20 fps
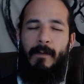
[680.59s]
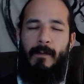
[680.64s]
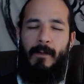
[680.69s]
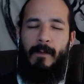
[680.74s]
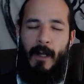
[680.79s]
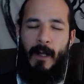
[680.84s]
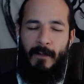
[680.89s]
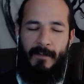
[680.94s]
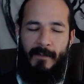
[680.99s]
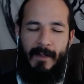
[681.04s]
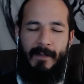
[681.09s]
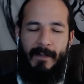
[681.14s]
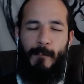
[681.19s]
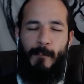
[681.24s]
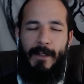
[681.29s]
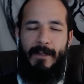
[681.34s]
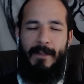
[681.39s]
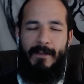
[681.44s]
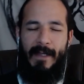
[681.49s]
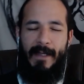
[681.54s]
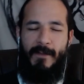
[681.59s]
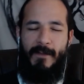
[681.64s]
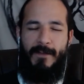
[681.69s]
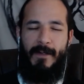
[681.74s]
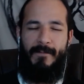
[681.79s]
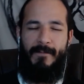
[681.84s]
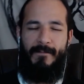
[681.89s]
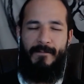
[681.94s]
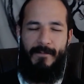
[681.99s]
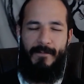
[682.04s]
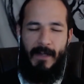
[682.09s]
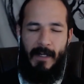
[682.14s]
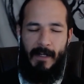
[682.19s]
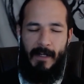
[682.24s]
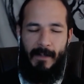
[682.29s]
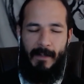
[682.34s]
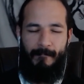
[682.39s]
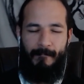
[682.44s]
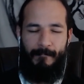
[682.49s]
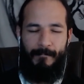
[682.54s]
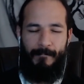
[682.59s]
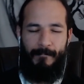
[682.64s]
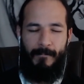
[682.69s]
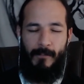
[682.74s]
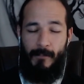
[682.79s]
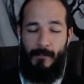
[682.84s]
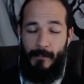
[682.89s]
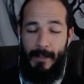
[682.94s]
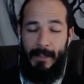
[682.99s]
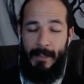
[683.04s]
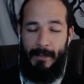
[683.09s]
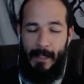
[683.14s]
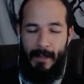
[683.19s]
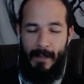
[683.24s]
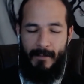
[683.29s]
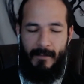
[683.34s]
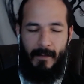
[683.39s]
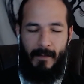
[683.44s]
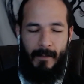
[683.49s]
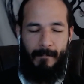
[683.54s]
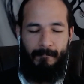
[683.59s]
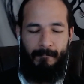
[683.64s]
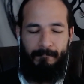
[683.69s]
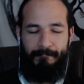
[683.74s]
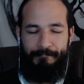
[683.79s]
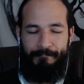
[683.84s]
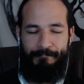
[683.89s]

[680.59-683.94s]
Contact with intelligent infinity, realizing